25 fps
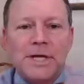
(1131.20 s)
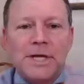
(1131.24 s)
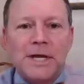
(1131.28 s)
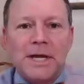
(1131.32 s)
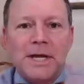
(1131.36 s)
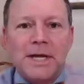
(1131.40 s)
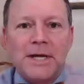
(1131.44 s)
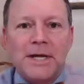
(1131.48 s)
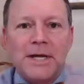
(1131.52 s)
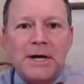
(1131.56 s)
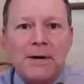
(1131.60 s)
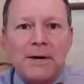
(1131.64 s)

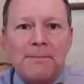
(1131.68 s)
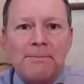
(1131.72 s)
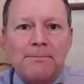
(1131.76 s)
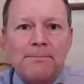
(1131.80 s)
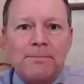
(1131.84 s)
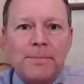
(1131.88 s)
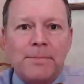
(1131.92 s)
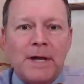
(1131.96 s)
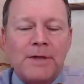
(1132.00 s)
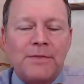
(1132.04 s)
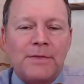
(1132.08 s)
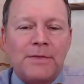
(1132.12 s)

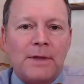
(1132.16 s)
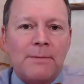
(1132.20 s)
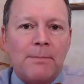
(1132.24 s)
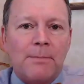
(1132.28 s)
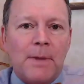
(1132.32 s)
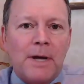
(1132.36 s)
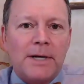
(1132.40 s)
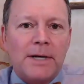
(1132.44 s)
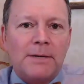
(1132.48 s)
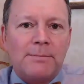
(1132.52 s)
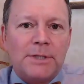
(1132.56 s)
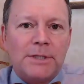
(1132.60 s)
it
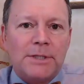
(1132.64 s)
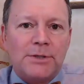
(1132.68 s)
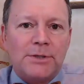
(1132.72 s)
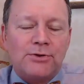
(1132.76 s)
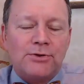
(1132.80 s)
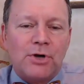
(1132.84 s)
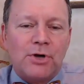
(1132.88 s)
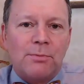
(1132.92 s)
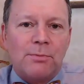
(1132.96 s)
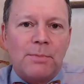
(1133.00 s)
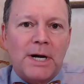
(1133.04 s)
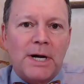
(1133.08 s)
might have been a
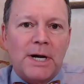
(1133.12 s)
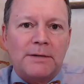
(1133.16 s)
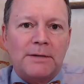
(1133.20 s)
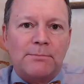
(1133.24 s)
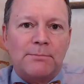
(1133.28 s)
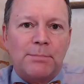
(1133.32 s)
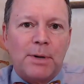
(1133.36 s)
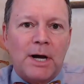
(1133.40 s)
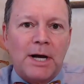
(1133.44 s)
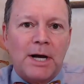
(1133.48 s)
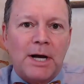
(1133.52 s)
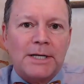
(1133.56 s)
Joe
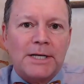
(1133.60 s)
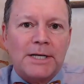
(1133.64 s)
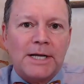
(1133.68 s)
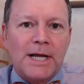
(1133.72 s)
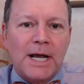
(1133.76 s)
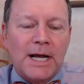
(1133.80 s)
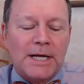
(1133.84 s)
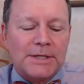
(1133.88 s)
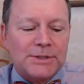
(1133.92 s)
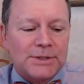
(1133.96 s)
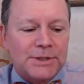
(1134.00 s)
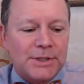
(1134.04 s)
Biden
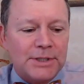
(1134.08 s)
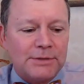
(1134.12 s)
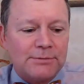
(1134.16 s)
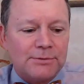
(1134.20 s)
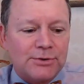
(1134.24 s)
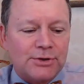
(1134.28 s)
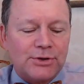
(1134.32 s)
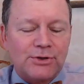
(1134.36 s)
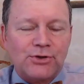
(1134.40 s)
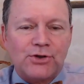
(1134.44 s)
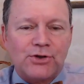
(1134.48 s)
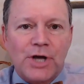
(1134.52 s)
podcast, and he was
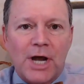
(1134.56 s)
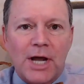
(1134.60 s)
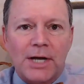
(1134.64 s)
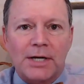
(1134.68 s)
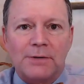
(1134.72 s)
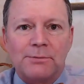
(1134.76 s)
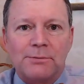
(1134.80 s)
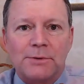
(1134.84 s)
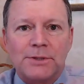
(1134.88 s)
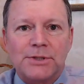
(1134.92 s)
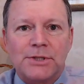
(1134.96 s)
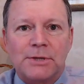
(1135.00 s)
just
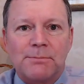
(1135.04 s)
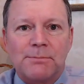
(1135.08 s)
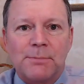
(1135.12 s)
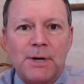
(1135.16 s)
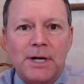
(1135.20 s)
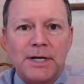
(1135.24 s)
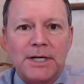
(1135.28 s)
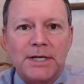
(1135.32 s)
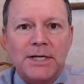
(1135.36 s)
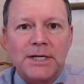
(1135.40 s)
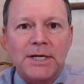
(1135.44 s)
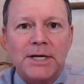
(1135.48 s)
chatting with
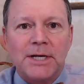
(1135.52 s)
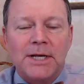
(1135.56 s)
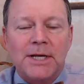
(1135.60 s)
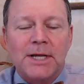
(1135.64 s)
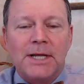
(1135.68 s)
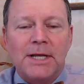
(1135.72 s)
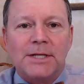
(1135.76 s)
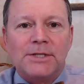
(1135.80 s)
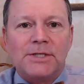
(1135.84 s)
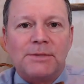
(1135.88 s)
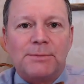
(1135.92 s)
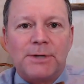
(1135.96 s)
somebody,
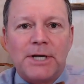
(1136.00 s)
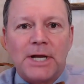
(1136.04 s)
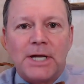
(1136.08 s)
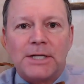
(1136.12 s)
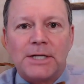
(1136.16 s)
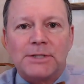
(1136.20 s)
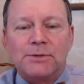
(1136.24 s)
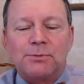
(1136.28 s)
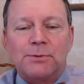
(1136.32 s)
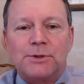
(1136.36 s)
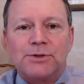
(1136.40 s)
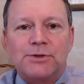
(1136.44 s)
and somebody
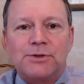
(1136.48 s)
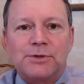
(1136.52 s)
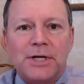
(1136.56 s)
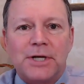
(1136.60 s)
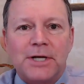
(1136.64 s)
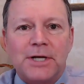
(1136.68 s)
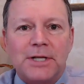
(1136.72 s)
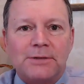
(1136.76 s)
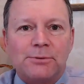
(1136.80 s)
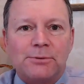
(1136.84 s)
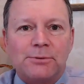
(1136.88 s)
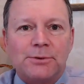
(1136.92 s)
asked, "What's your
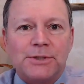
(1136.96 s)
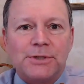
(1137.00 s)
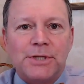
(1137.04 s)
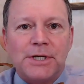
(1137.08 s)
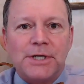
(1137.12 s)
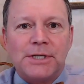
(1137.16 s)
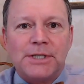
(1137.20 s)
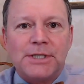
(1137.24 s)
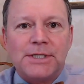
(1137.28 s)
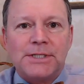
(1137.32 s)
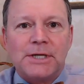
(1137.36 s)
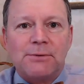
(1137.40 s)
daily routine?"
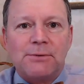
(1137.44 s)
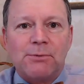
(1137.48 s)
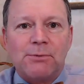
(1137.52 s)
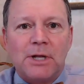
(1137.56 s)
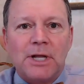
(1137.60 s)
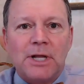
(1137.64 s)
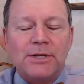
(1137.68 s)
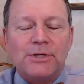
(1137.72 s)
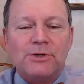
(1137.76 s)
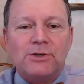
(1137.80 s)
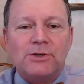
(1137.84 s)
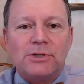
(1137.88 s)
And he said, "Well,
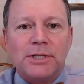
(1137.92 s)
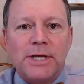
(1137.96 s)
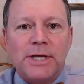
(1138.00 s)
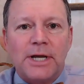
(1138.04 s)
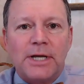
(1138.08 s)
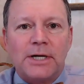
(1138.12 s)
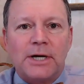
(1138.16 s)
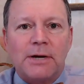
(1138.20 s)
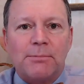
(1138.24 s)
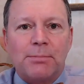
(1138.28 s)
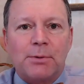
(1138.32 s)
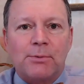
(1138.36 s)
I usually
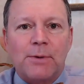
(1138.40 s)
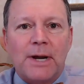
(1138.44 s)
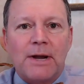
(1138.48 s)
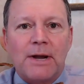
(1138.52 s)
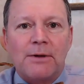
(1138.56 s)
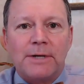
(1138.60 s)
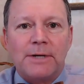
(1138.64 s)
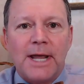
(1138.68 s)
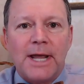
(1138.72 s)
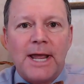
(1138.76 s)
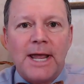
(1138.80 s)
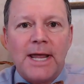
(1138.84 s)
get up
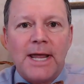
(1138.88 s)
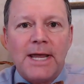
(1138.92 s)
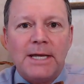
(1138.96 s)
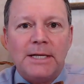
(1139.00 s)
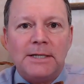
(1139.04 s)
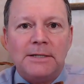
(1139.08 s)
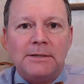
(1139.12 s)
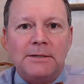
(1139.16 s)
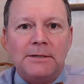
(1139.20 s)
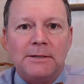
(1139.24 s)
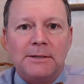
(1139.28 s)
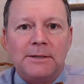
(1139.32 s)
around
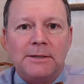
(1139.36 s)
8